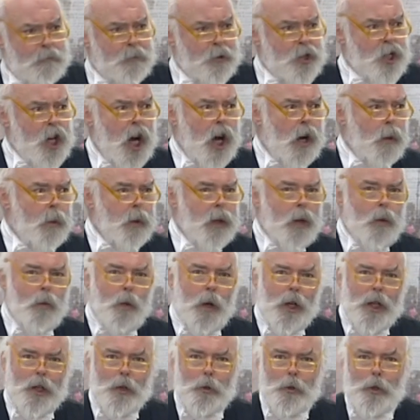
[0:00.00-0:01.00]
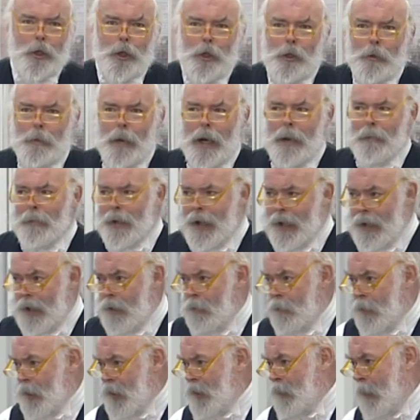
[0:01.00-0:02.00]
start with a word or two about my
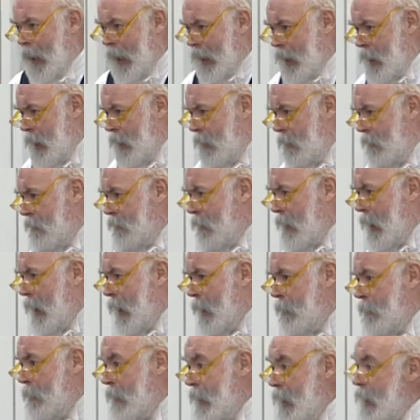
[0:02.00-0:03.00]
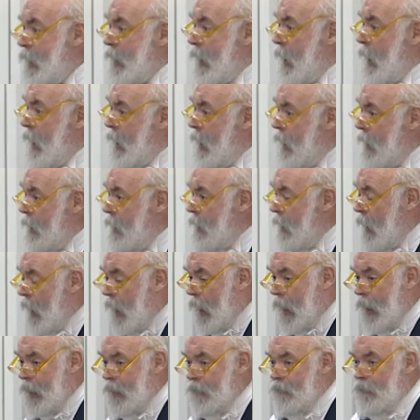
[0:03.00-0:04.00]
own perspective? Um, this year,
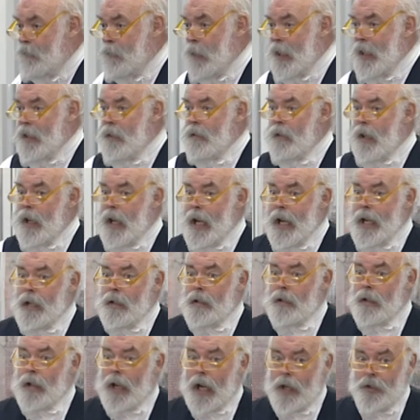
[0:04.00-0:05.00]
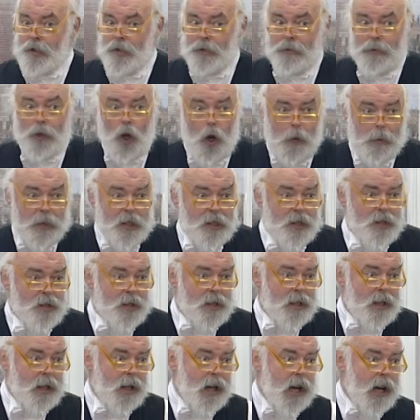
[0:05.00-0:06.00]
I've been in the House of
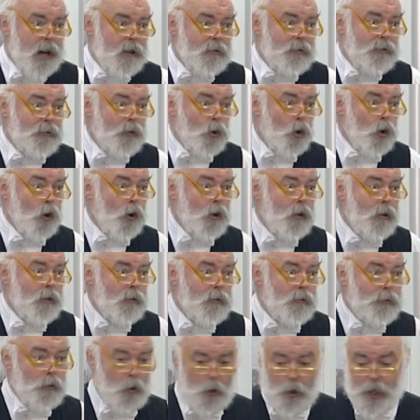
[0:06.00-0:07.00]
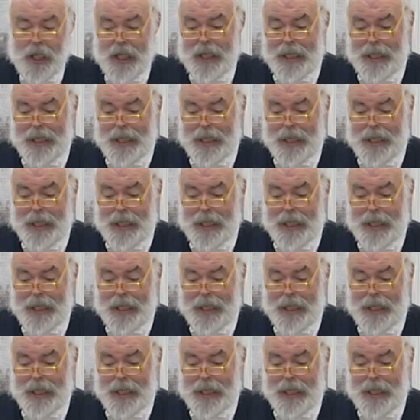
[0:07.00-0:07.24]
Commons uh, for 40